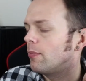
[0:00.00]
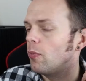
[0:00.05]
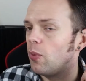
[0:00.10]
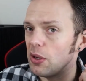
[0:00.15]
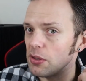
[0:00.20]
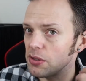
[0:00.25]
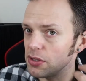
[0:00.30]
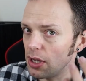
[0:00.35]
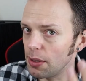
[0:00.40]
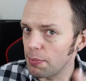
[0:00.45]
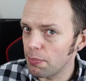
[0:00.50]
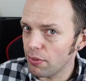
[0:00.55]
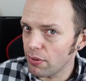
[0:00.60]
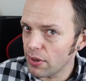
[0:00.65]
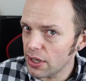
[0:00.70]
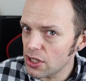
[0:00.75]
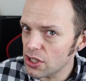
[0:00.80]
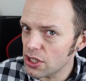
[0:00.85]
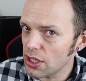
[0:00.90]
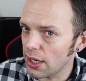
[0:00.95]
whilst I
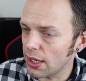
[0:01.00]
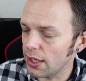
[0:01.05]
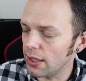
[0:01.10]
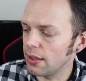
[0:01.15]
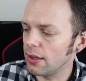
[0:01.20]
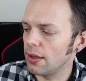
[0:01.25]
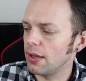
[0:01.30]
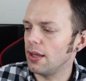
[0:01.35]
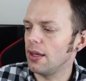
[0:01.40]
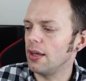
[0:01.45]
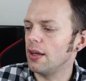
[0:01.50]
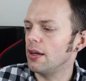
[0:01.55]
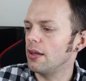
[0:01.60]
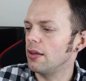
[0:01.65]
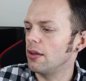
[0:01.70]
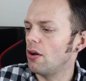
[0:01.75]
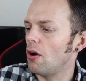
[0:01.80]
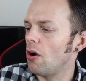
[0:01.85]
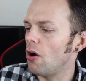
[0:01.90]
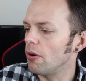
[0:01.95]
appreciate the uh,
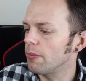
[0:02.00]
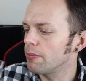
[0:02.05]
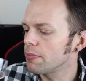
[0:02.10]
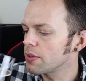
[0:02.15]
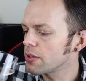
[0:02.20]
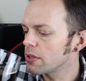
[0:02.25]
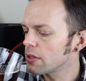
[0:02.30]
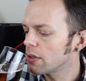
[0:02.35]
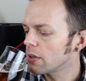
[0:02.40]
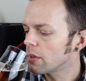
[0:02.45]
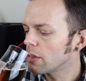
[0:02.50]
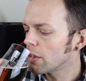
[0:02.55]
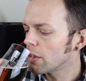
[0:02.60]
the hops